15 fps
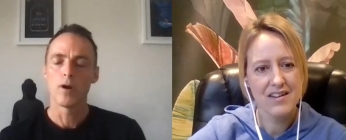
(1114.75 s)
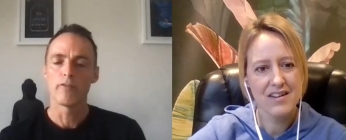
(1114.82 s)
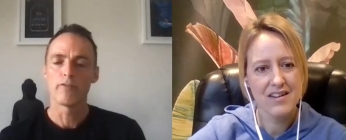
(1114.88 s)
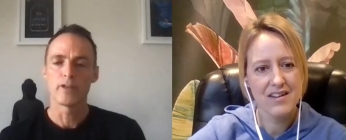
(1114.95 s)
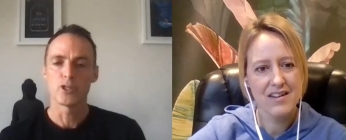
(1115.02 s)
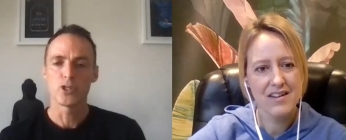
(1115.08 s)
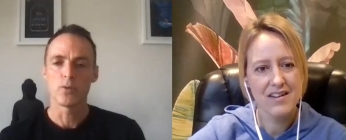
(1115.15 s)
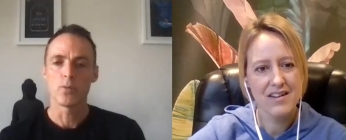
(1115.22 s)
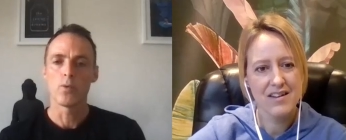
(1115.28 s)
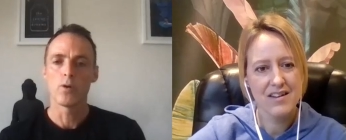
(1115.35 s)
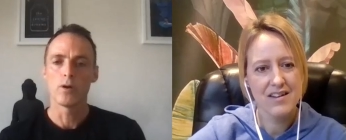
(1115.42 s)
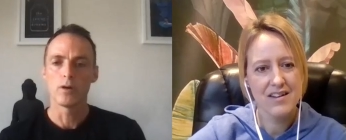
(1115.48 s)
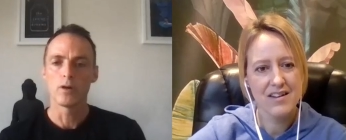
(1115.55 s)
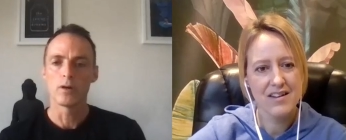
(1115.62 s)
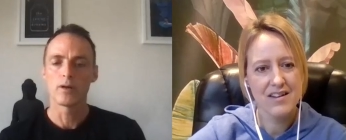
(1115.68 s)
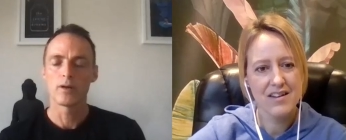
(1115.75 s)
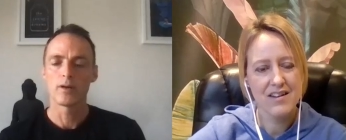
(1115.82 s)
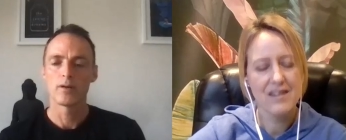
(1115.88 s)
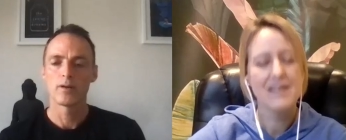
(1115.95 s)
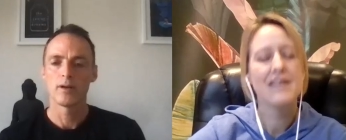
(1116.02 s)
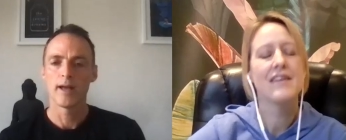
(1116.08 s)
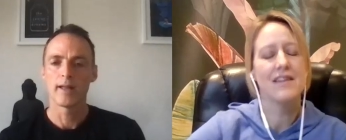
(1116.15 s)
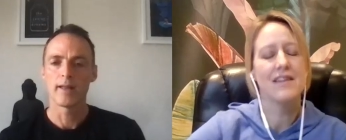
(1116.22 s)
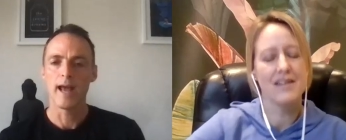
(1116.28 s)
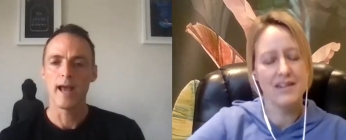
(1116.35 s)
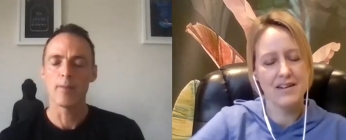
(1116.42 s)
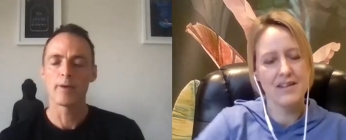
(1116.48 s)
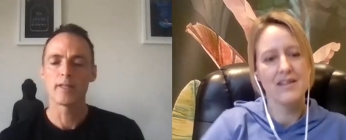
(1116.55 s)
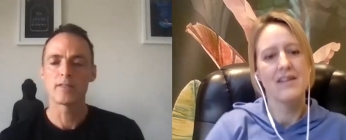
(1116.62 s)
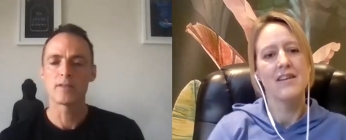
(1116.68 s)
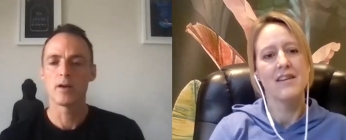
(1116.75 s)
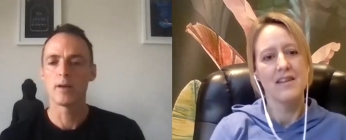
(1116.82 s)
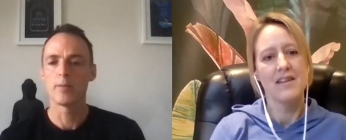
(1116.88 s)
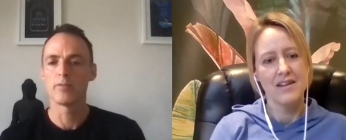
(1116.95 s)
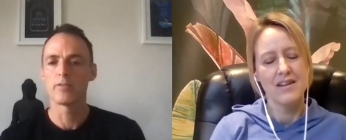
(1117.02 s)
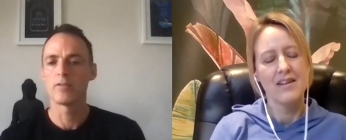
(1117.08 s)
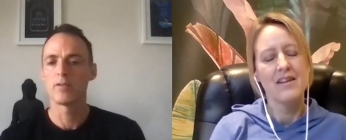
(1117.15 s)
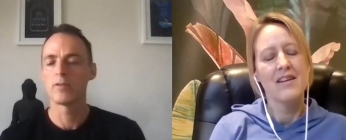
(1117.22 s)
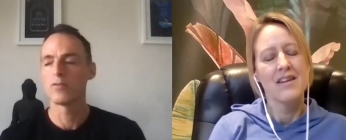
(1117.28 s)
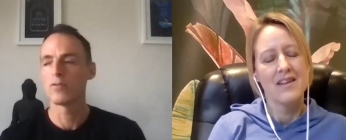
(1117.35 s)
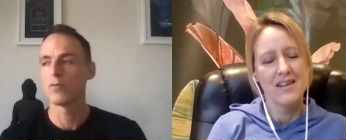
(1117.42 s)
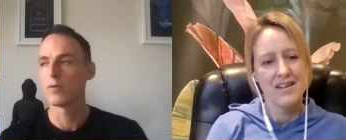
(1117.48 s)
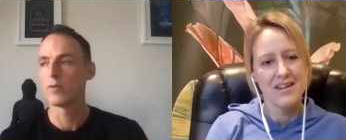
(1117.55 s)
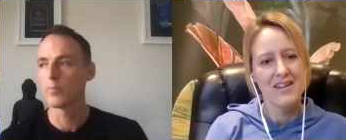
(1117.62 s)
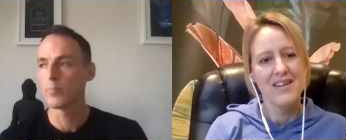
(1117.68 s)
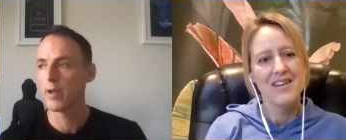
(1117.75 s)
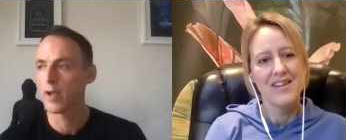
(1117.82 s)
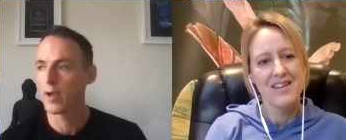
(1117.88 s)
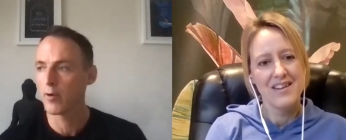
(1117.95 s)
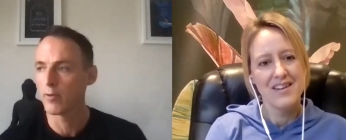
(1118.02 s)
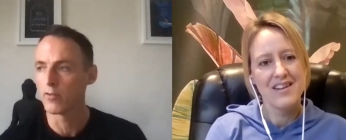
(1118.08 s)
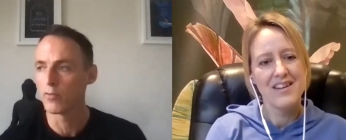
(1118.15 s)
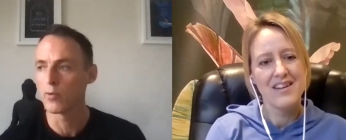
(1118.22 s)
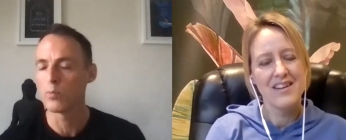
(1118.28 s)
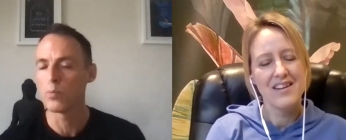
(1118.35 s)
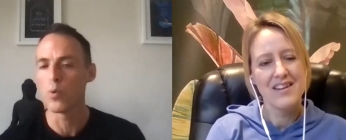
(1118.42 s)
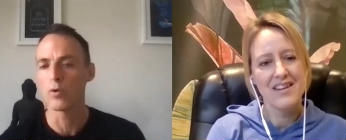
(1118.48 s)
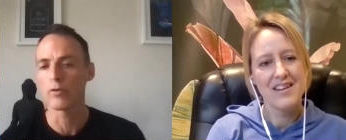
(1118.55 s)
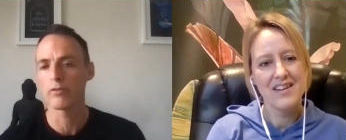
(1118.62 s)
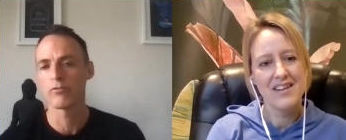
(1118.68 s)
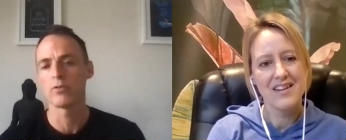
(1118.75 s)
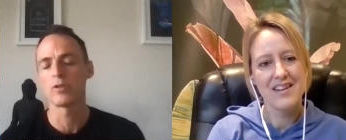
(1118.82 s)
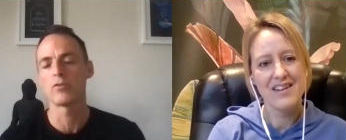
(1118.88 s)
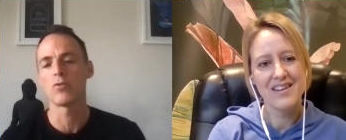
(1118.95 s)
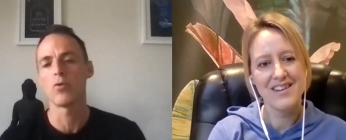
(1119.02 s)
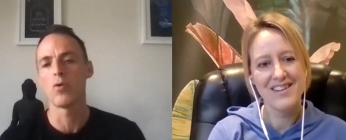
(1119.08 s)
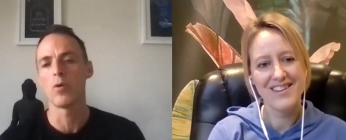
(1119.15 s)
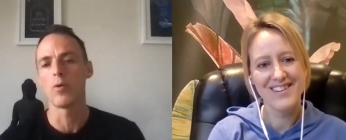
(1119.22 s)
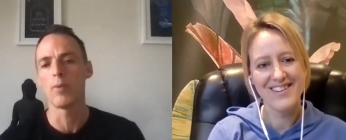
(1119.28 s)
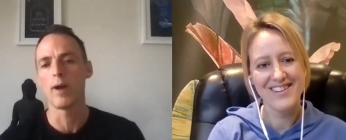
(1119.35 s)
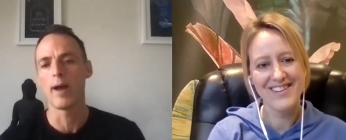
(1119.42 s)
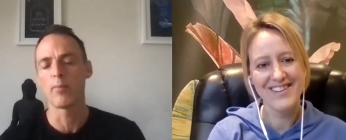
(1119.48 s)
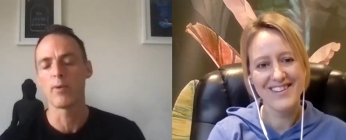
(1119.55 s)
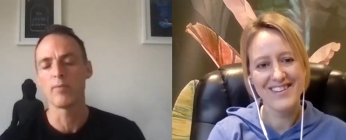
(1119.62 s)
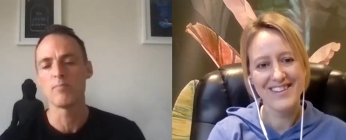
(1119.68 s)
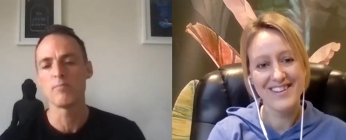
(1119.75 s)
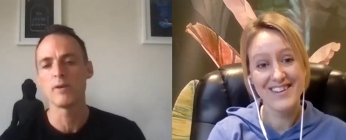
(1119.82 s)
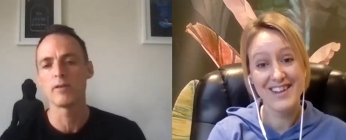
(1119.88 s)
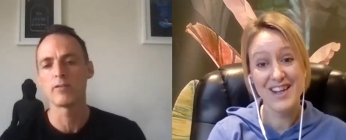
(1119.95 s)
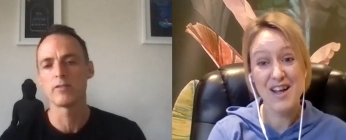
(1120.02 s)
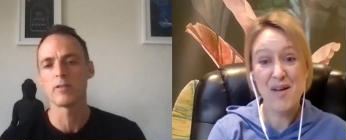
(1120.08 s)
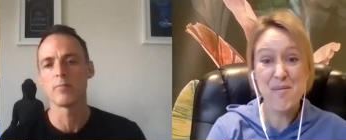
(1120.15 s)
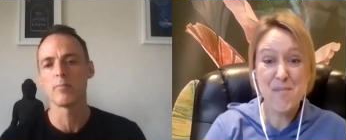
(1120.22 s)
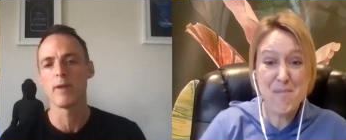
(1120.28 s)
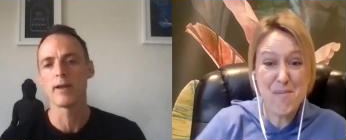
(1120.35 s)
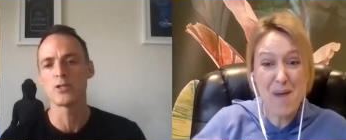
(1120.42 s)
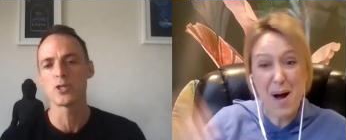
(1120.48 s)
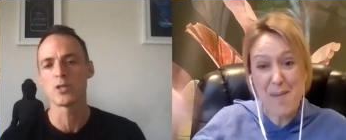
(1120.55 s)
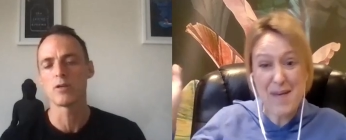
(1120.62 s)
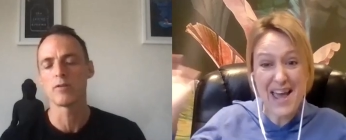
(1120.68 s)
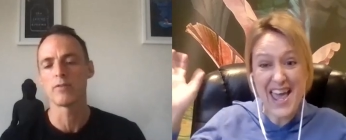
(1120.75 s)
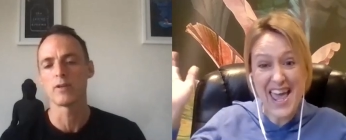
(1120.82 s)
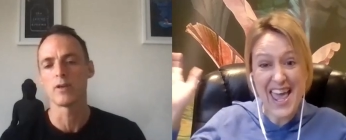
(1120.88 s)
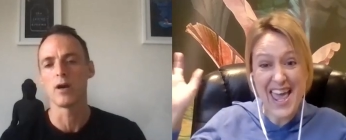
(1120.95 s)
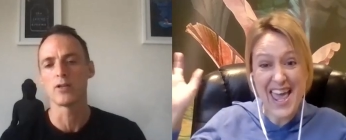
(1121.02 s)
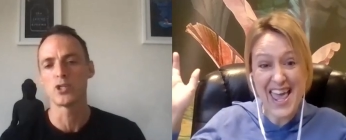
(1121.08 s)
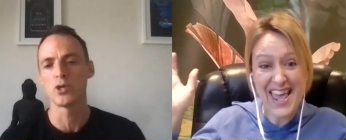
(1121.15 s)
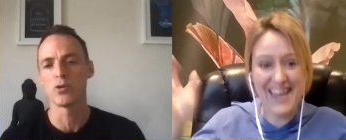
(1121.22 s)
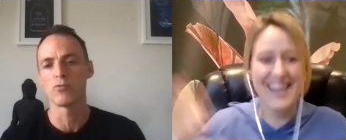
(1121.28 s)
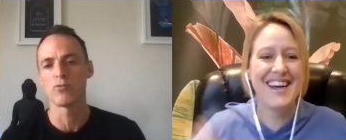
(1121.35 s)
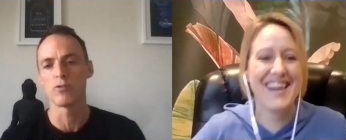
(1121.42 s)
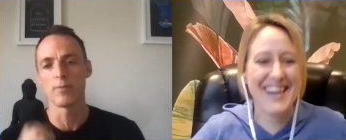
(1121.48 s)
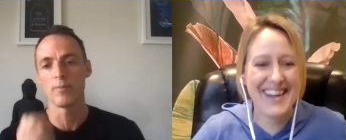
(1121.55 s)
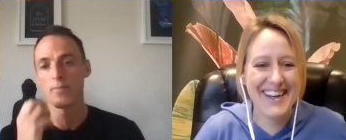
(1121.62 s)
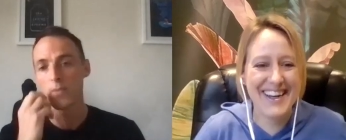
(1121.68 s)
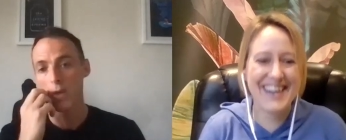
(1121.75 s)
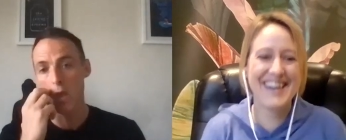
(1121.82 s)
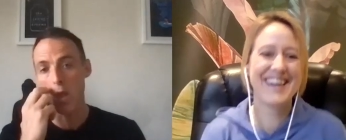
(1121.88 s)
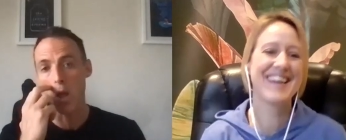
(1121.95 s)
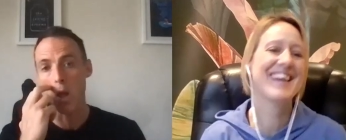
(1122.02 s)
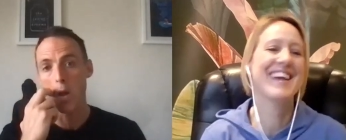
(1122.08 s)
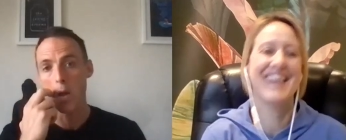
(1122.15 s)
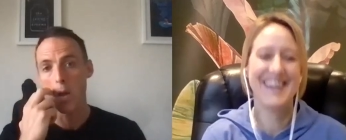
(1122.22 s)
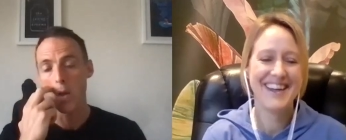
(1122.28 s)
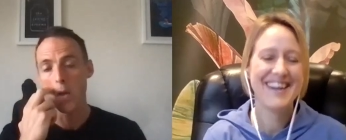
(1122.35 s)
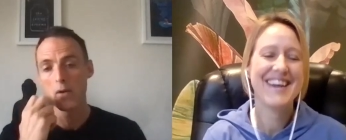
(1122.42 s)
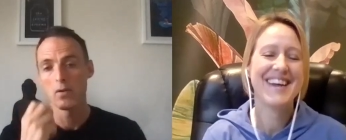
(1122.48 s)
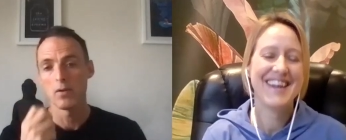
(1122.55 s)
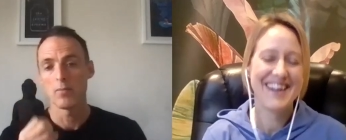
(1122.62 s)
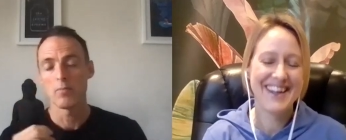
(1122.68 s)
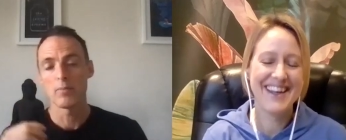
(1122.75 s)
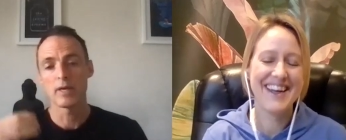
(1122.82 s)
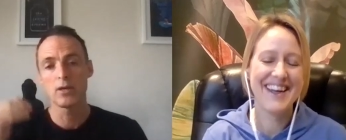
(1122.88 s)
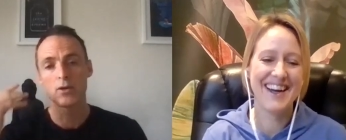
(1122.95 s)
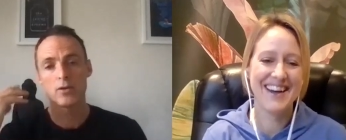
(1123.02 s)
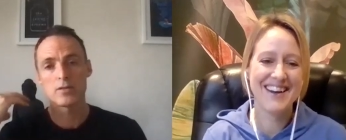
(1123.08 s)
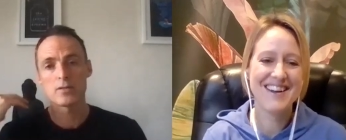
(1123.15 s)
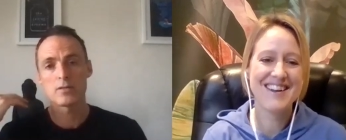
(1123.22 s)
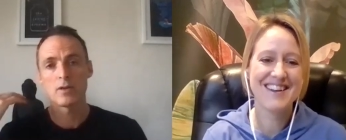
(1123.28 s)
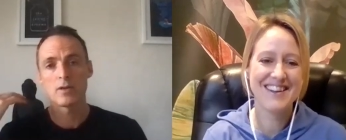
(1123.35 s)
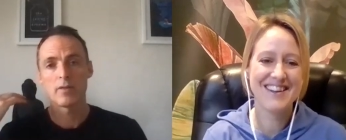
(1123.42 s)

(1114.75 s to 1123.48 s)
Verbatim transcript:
Speaker 1: finishing work. And how many times do as parents we walk through the door and we miss the magic of the, our children? Yeah, because. Yeah